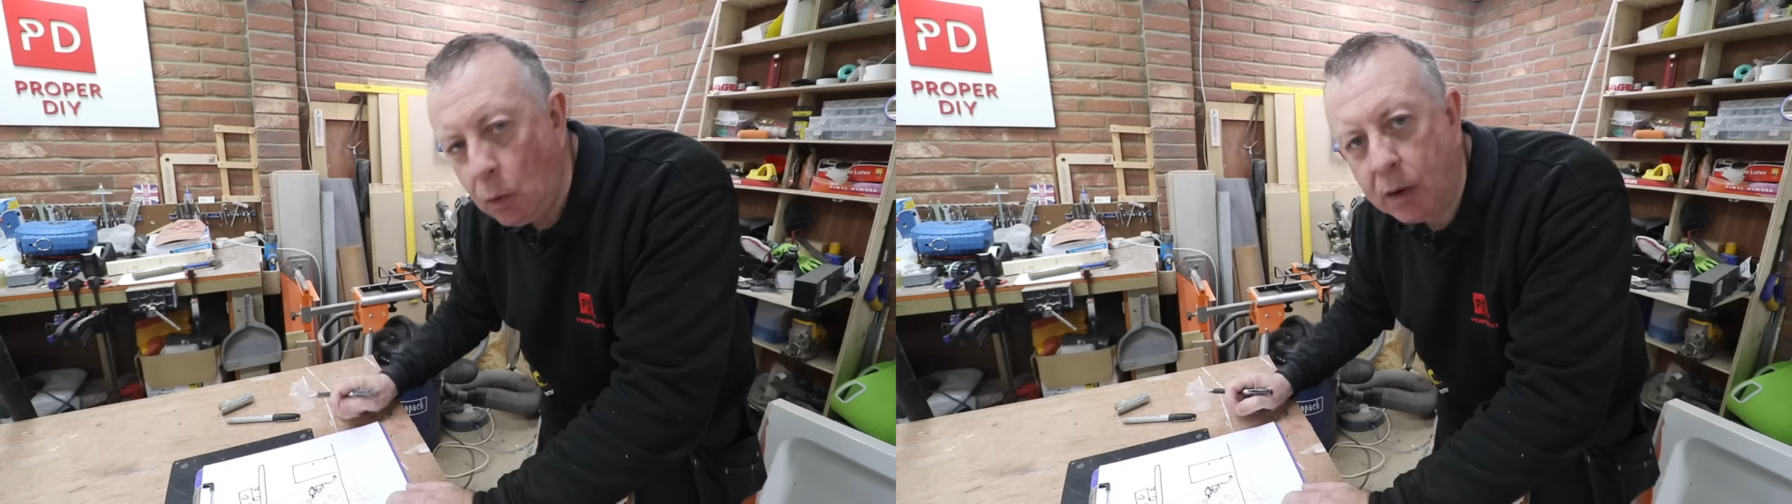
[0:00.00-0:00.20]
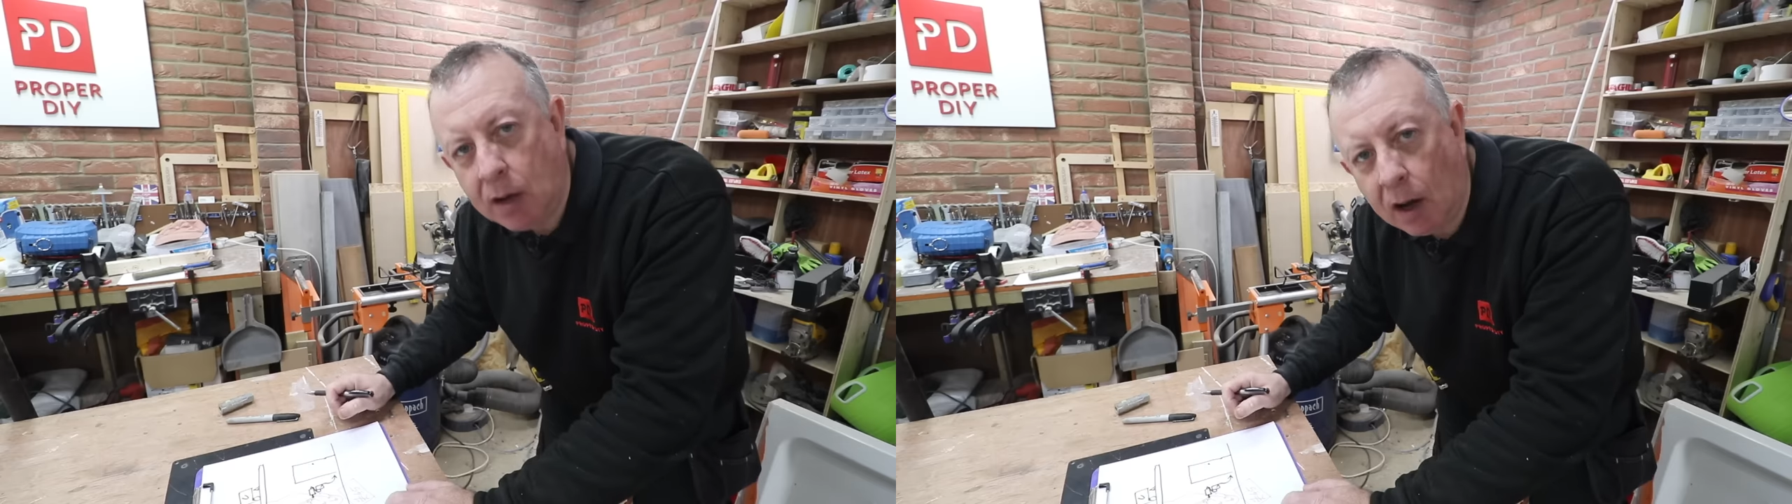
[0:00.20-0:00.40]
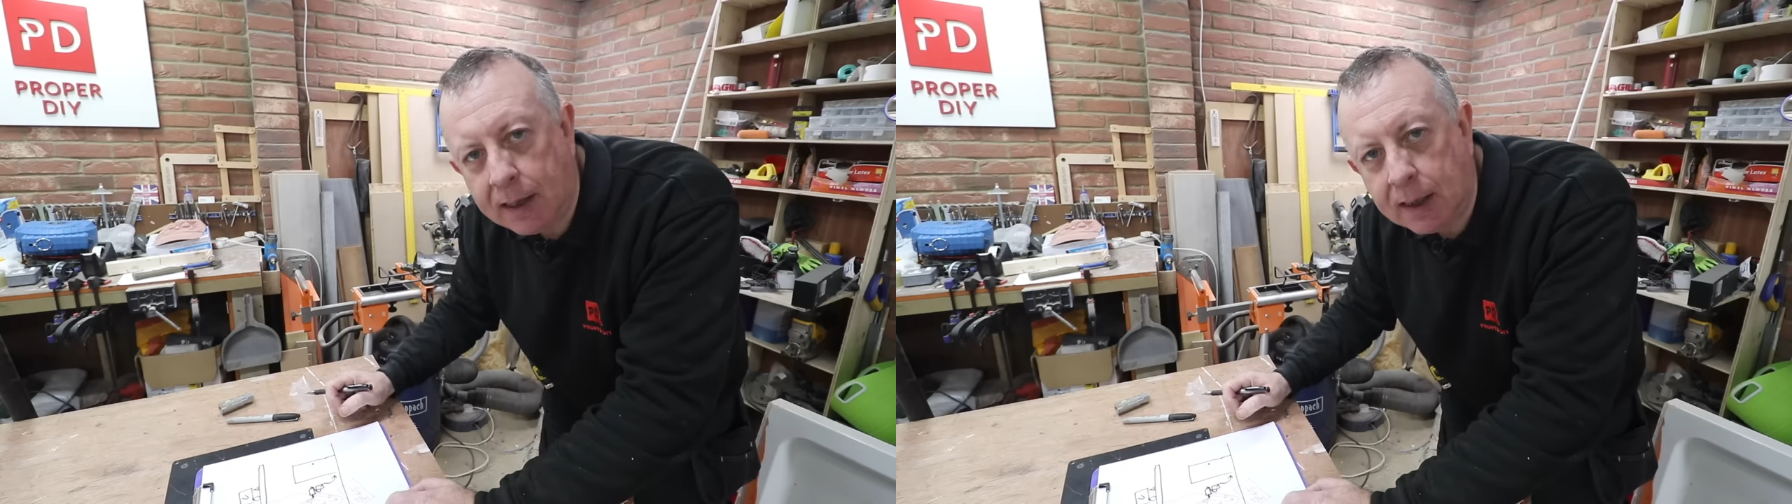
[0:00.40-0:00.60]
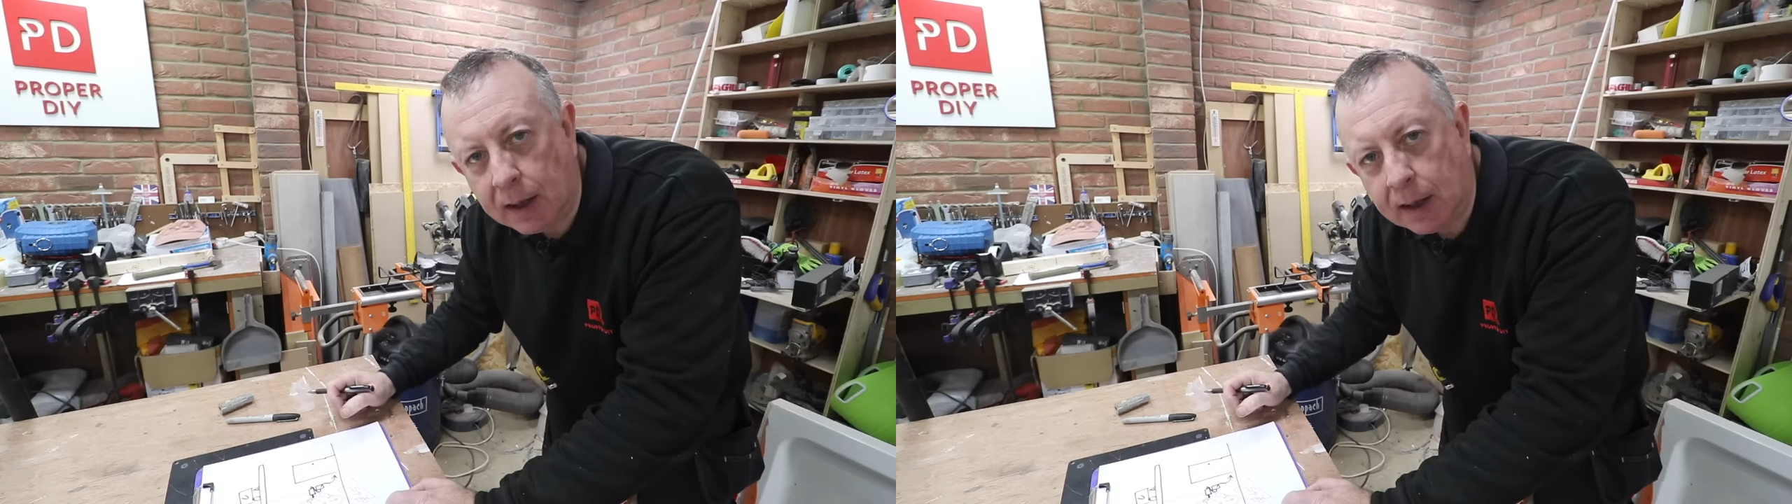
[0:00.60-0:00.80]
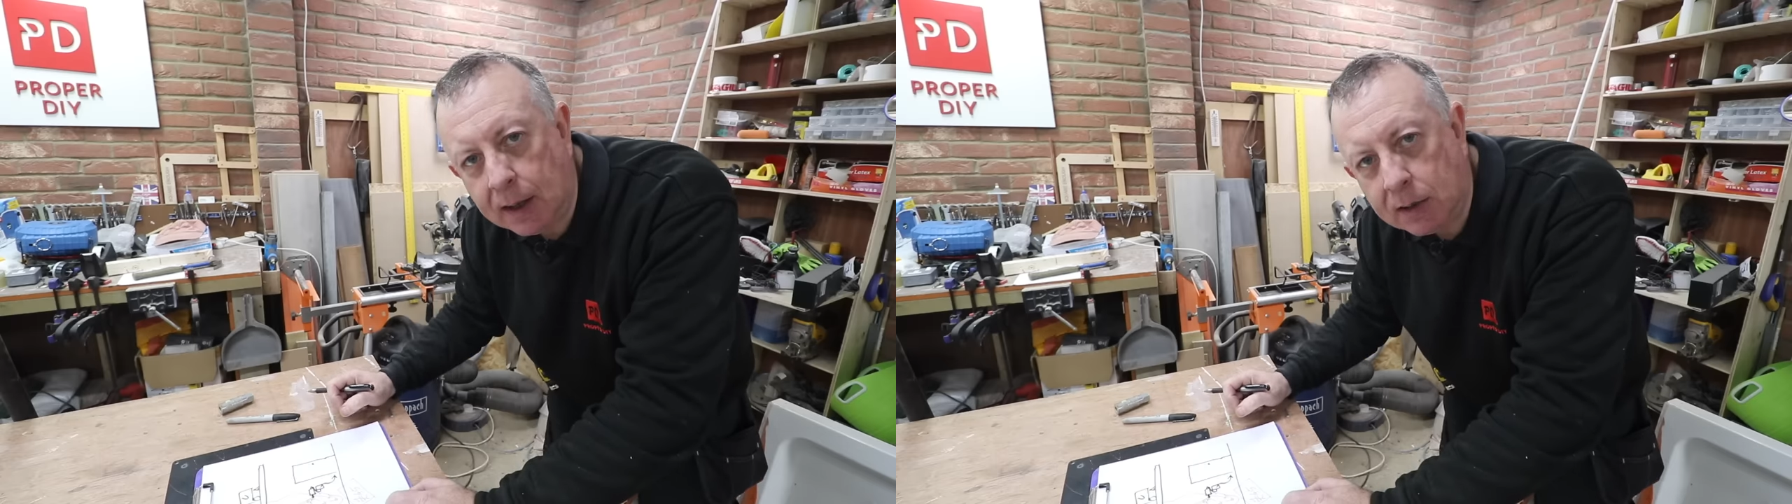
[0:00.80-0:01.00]
which I
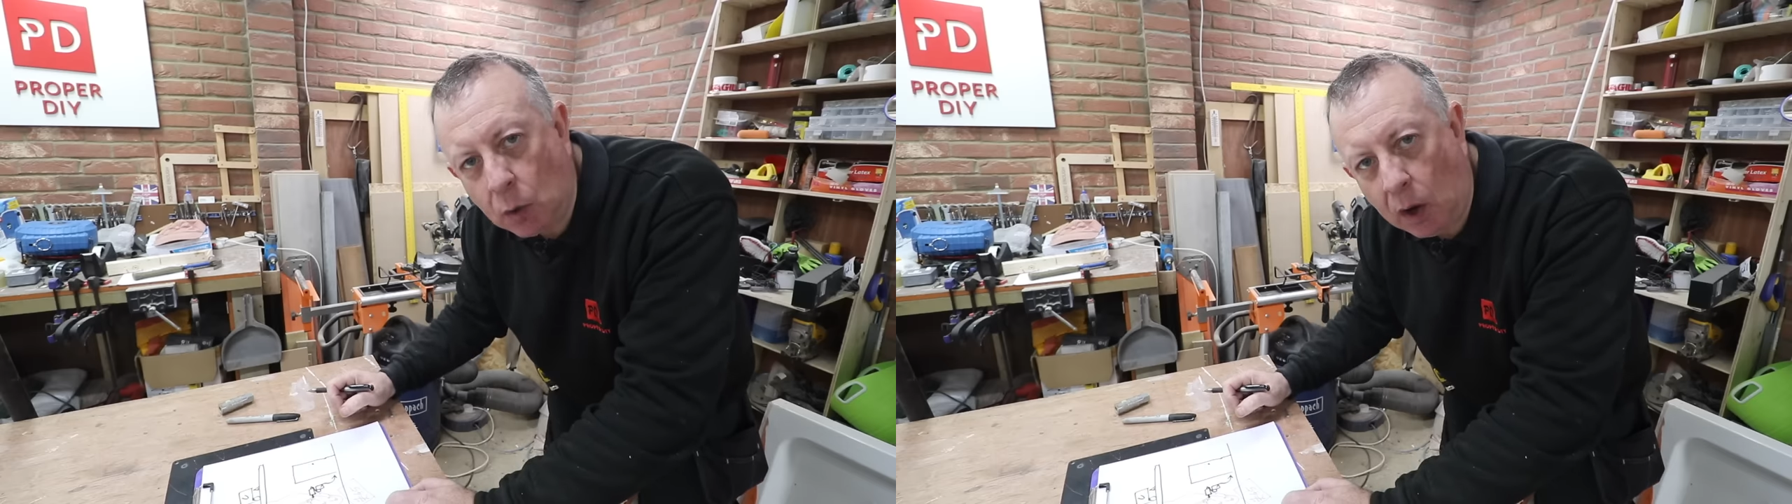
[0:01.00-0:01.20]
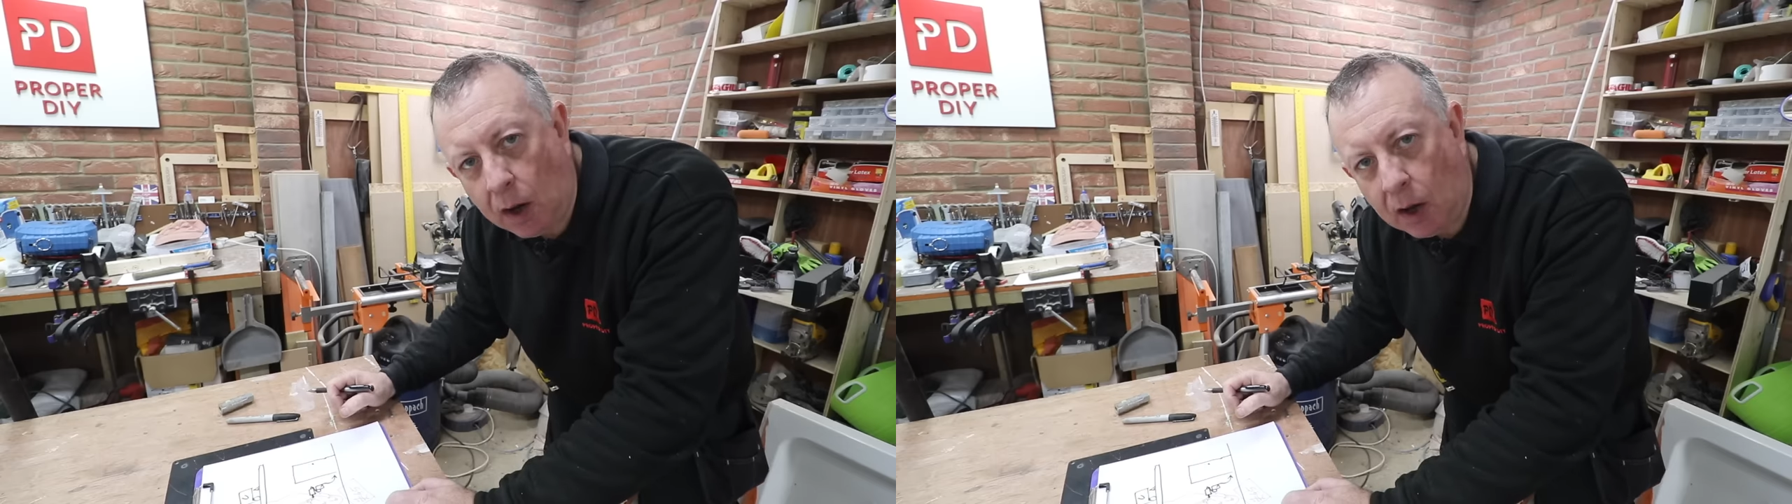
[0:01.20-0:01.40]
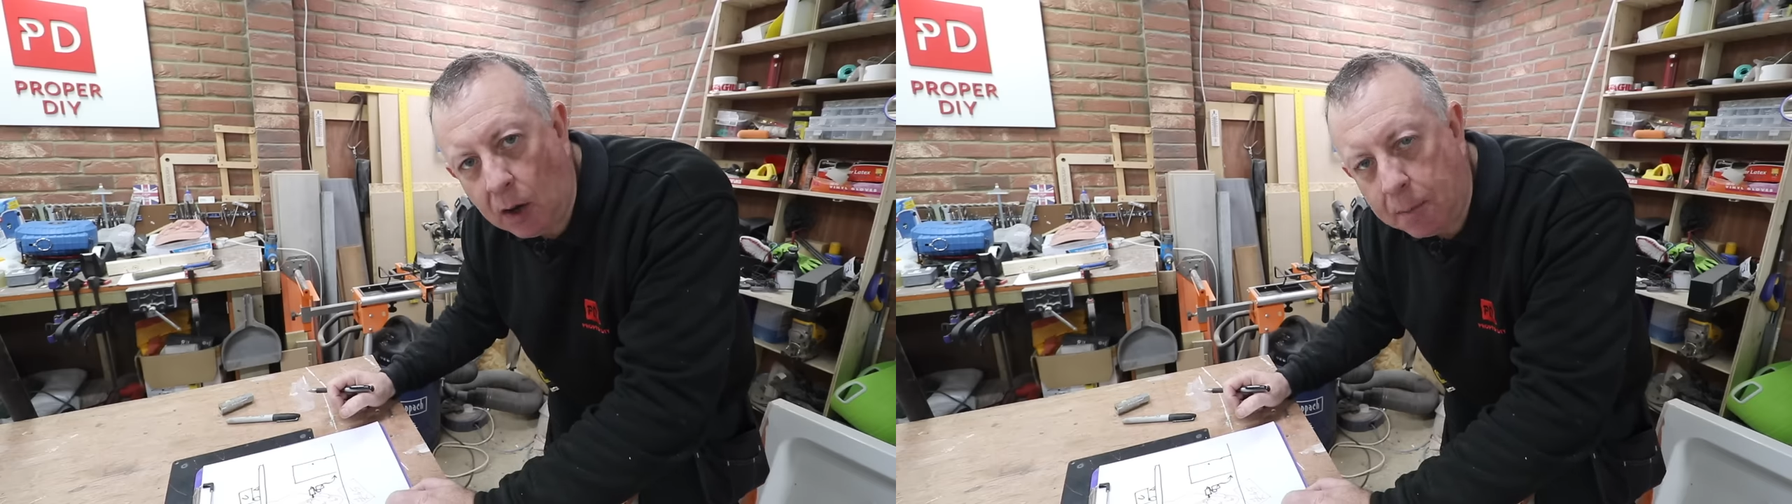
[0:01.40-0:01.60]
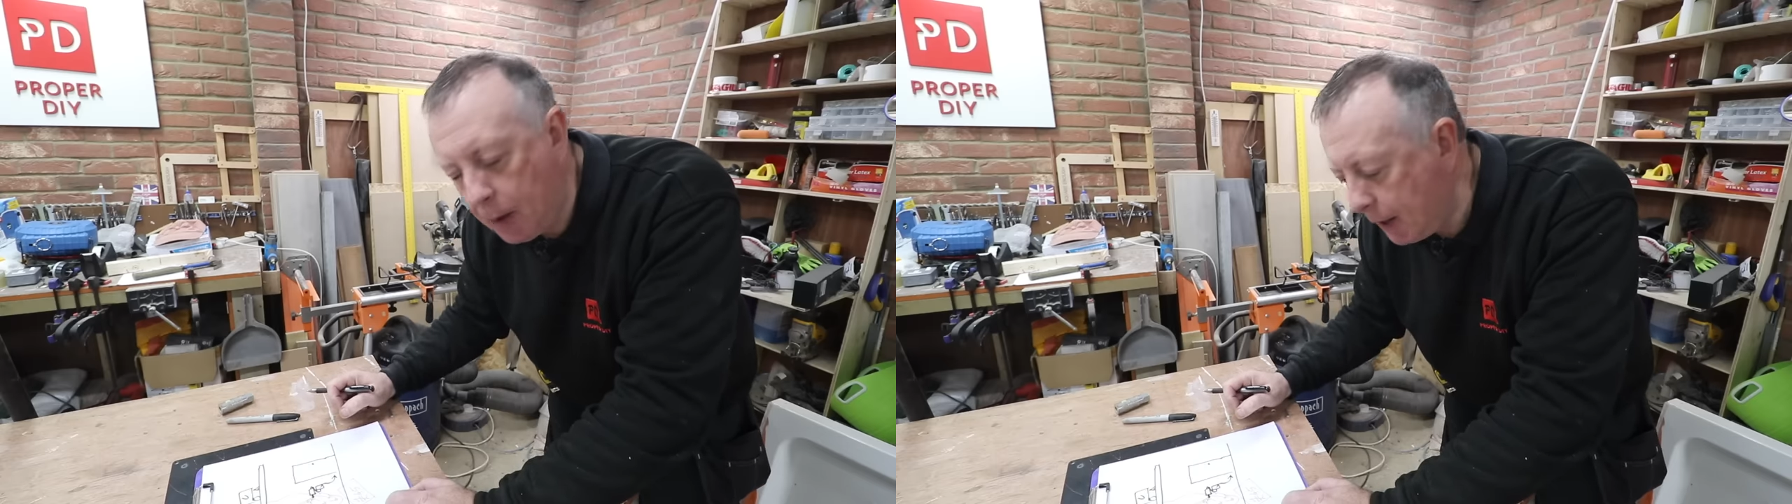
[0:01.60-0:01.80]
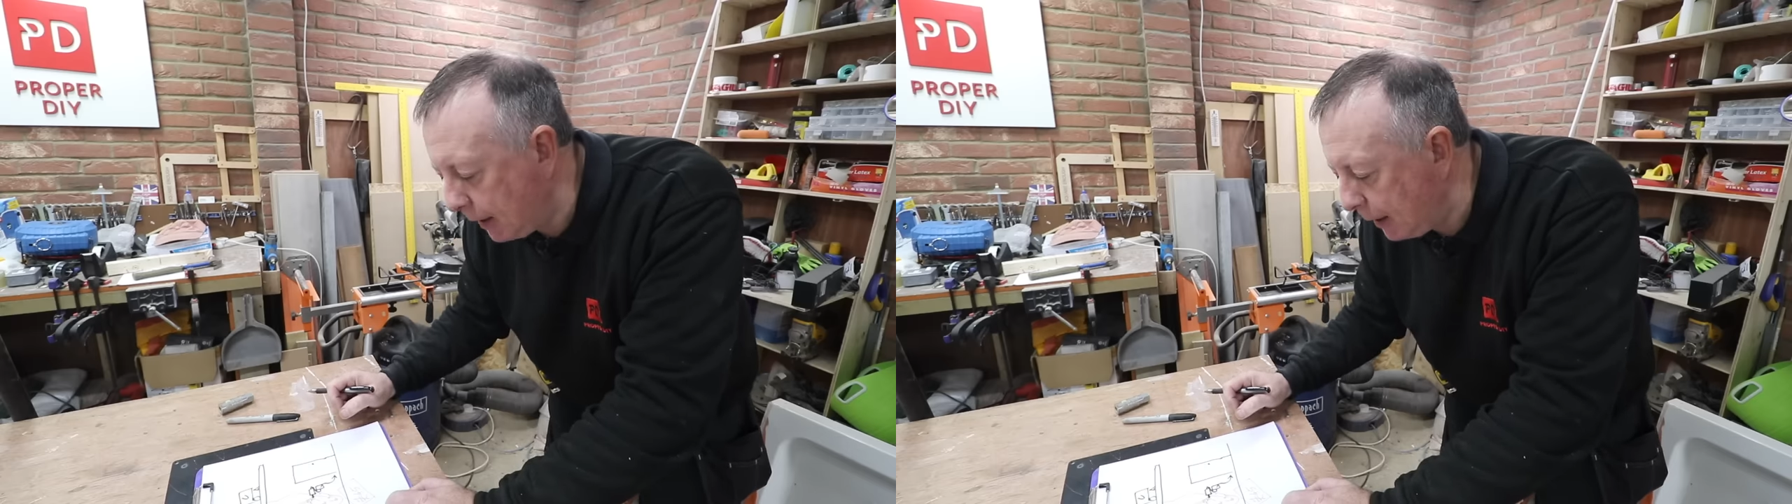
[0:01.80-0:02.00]
think is quite a lot of
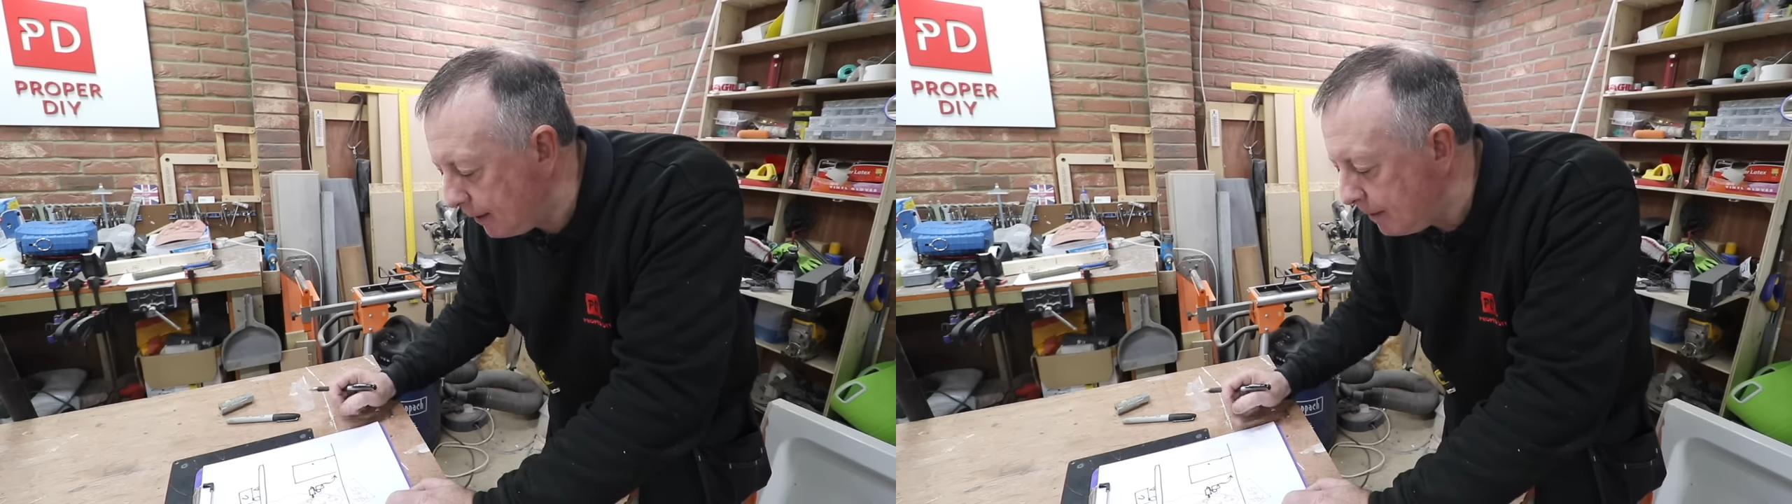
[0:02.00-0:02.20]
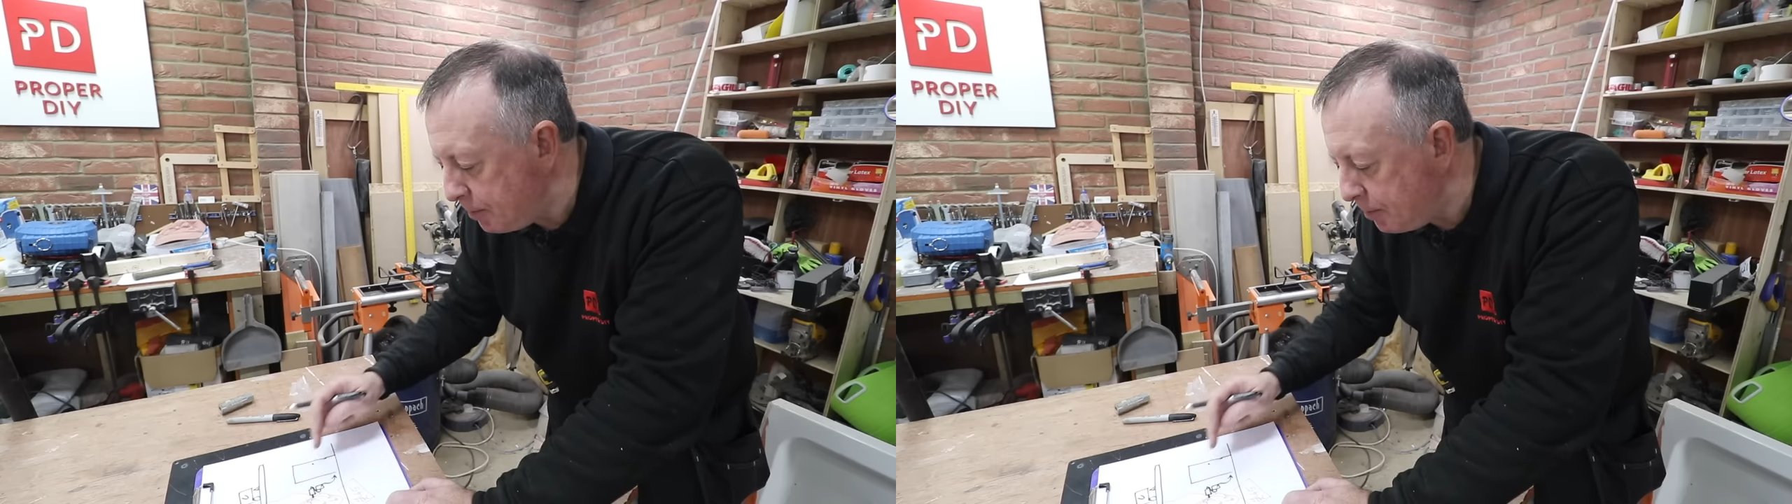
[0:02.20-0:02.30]
money